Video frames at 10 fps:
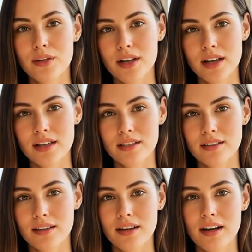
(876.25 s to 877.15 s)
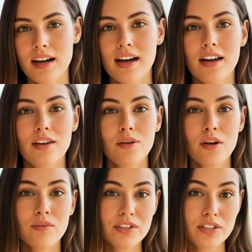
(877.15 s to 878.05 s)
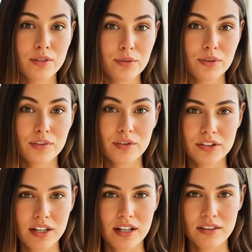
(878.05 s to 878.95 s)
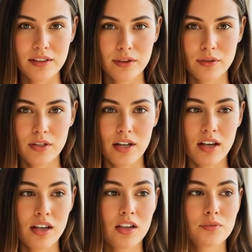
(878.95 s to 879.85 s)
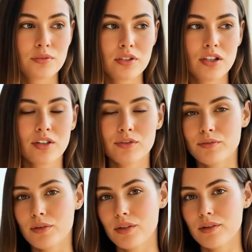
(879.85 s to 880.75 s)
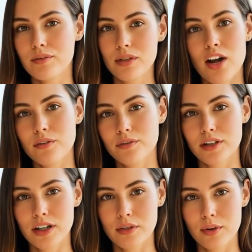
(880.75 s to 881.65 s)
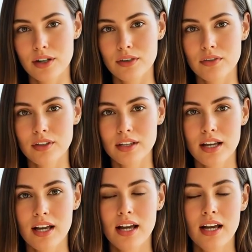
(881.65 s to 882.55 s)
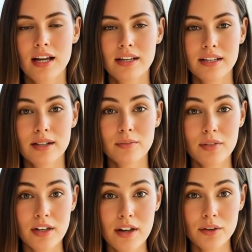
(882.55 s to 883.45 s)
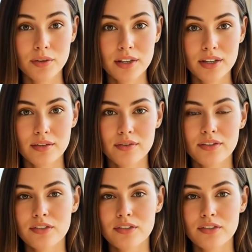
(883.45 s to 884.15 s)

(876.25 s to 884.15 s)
My daughter's eyes were mismatched, one deep blue like a summer sky, one warm amber brown like honey in sunlight.